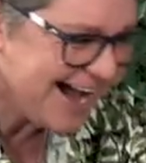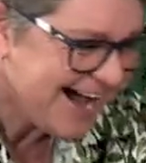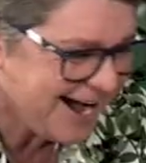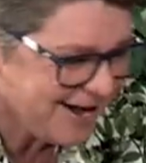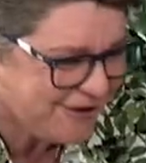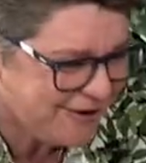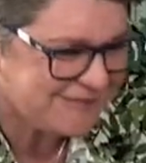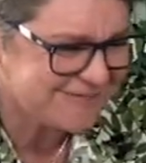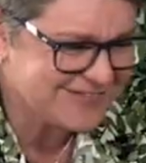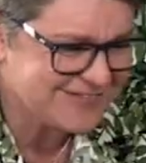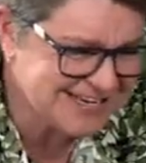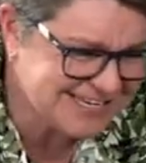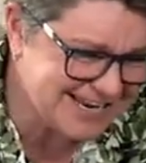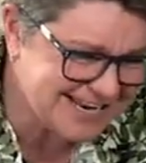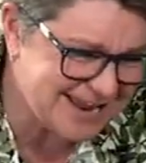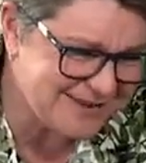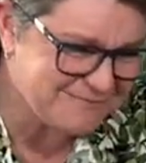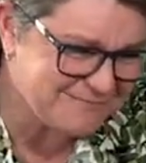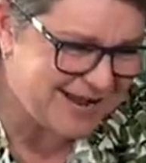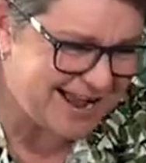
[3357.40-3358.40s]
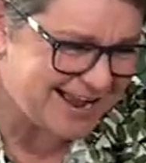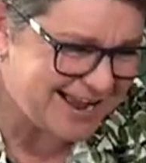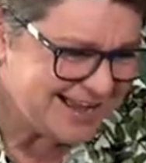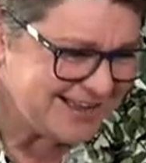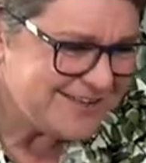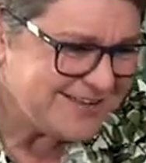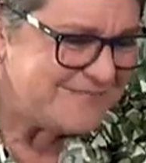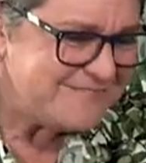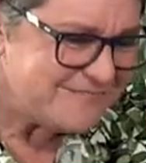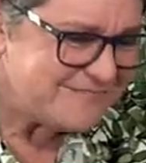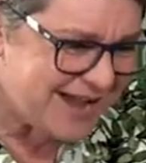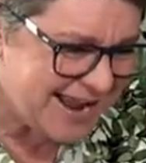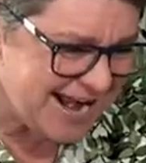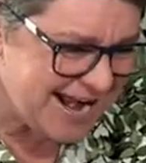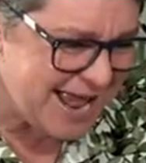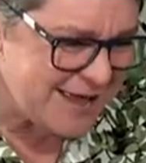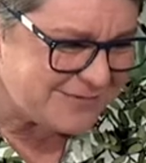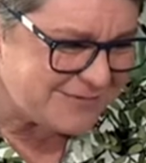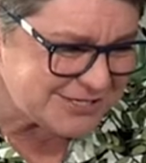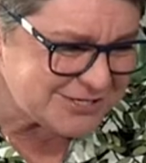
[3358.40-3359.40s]
I often take my, my
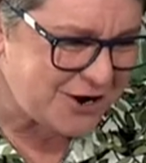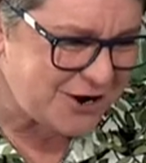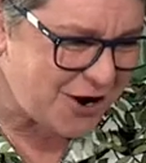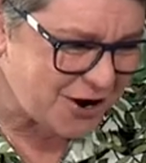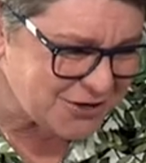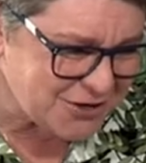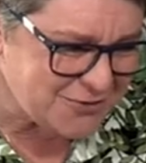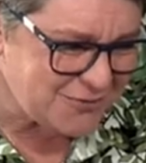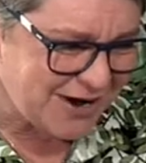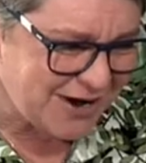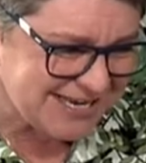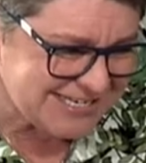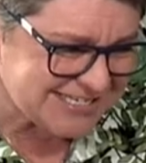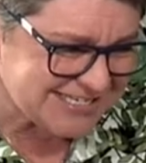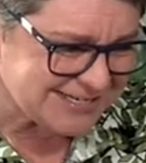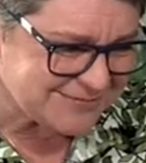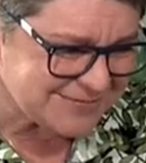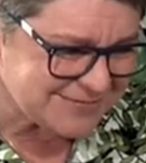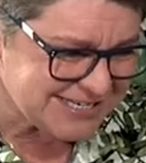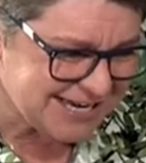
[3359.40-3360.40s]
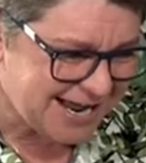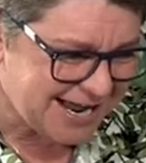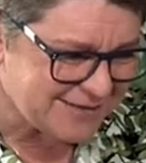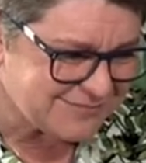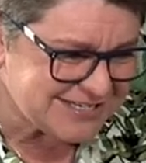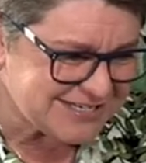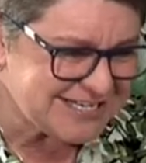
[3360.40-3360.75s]
neighbor's garden waste sometimes.